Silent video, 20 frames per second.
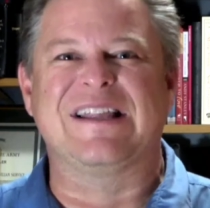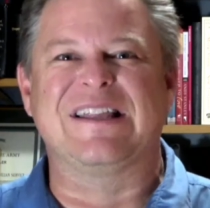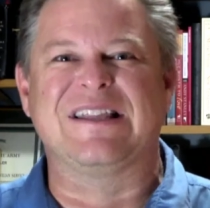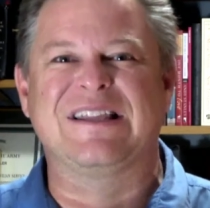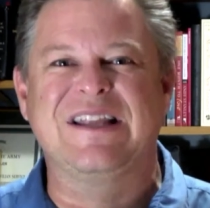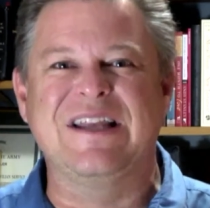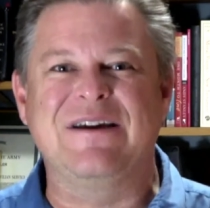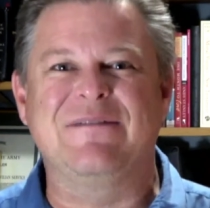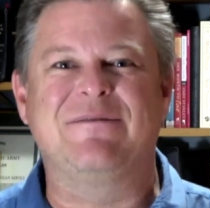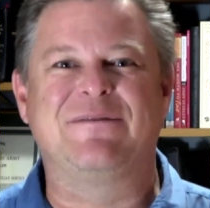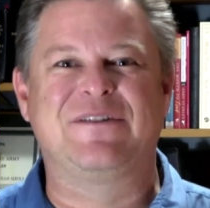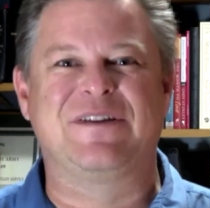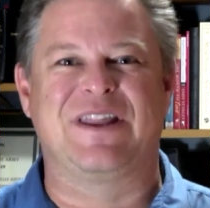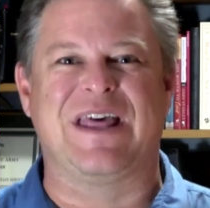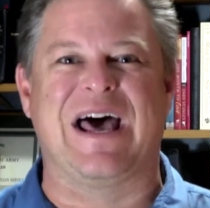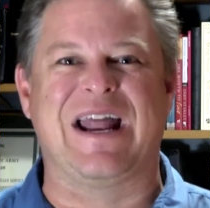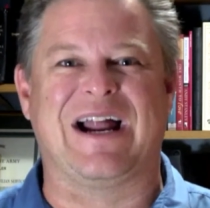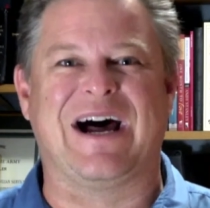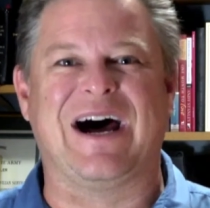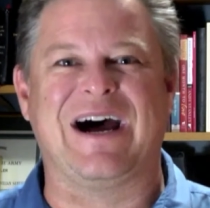live to
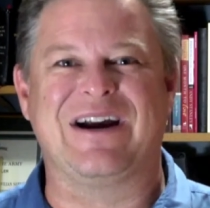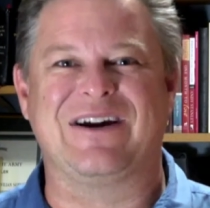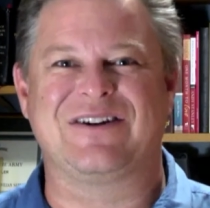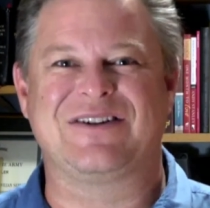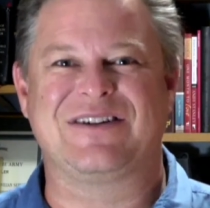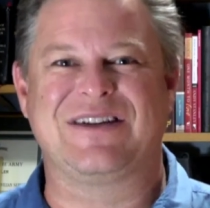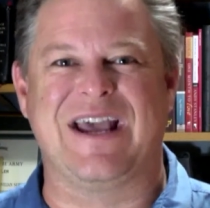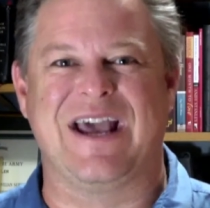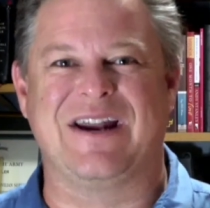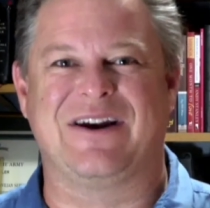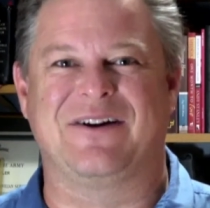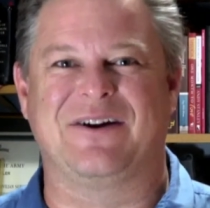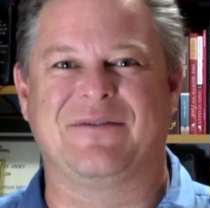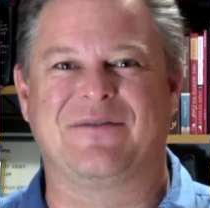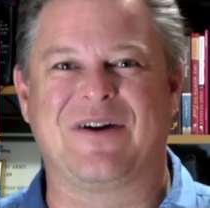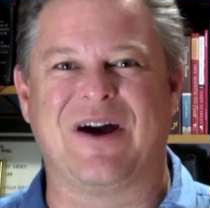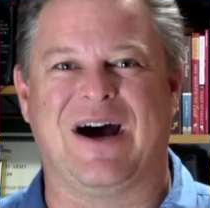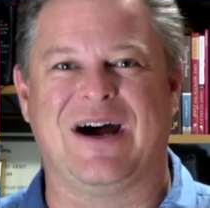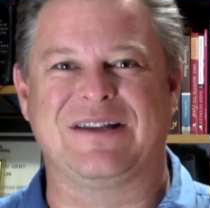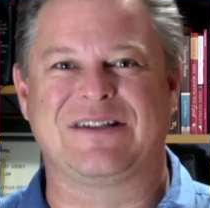that higher standard
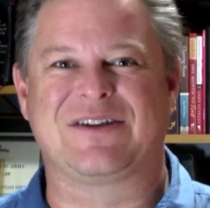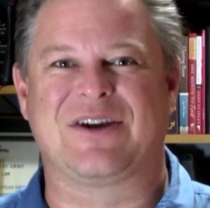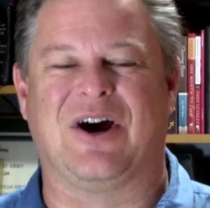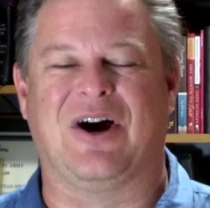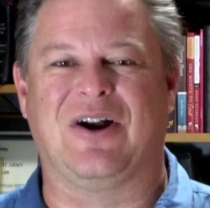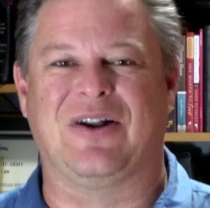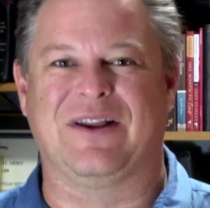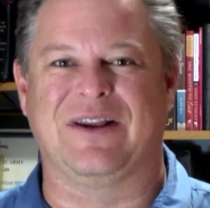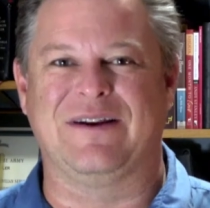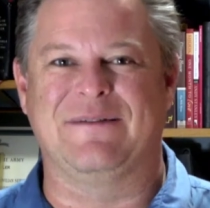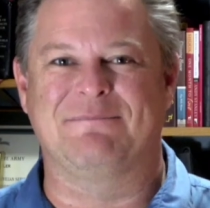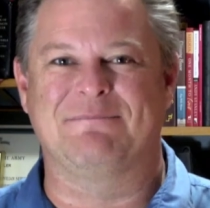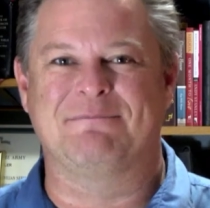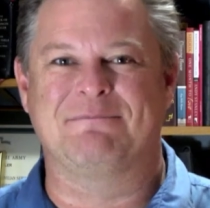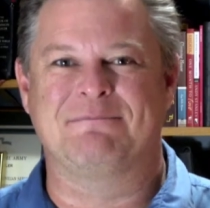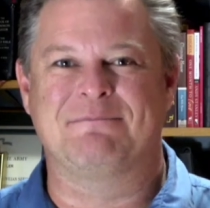of God's calling.